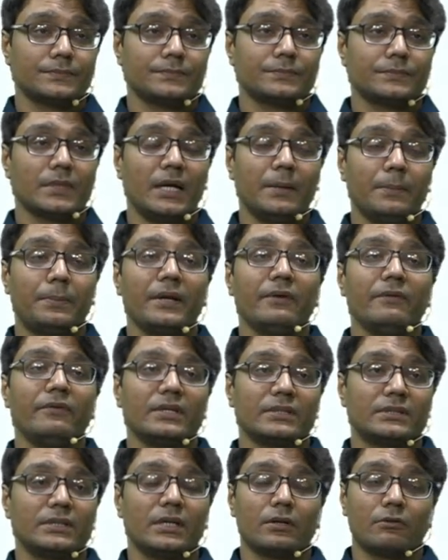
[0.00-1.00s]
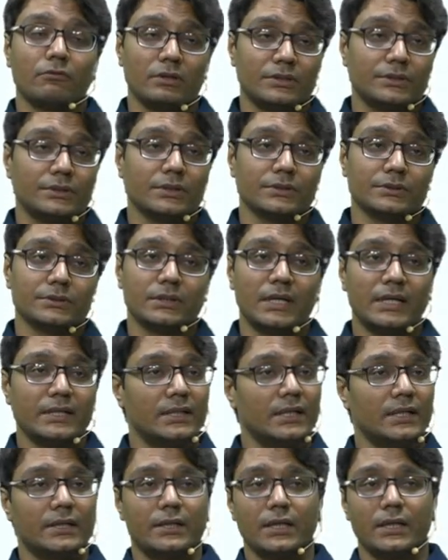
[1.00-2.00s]
and previous year questions at
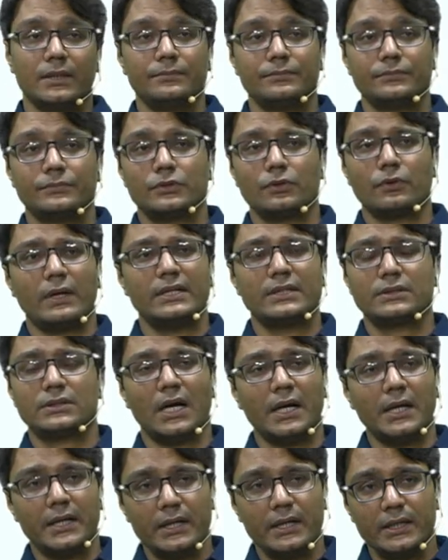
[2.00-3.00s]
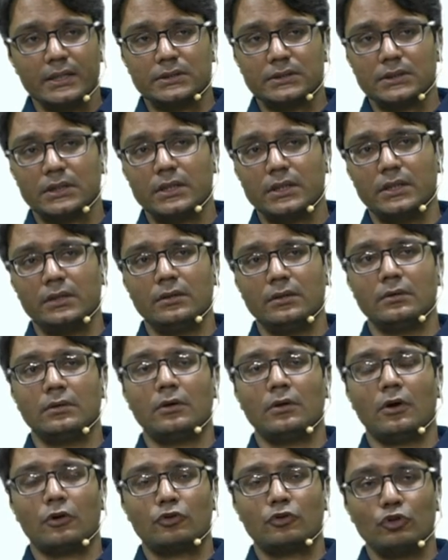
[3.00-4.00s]
that time. So I started it in
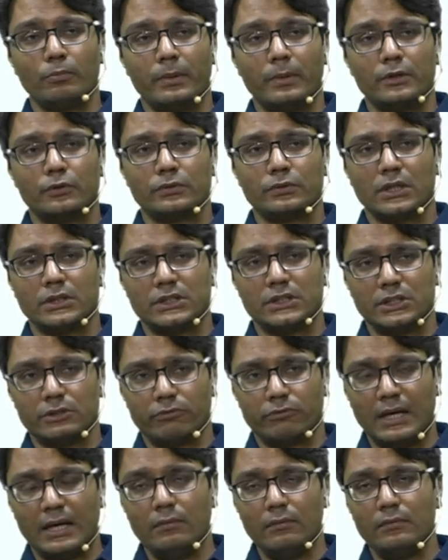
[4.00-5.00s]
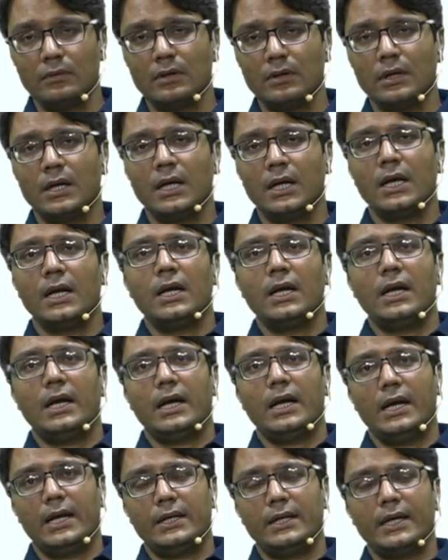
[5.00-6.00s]
October 2012,
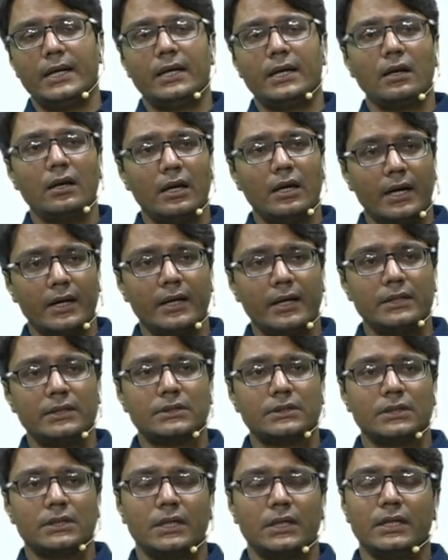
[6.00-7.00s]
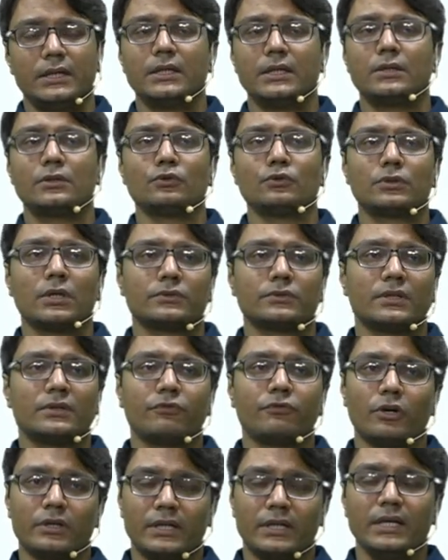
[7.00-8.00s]
and I cleared it in the
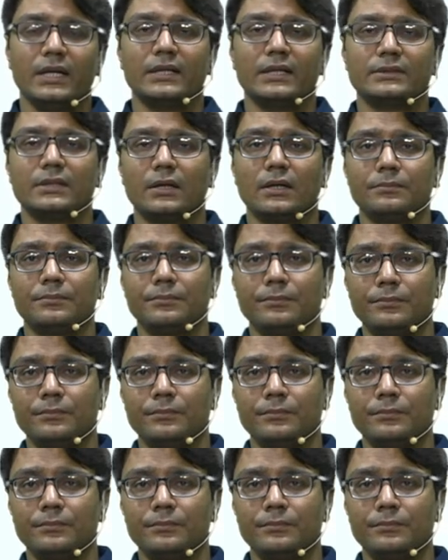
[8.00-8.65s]
2014 exam.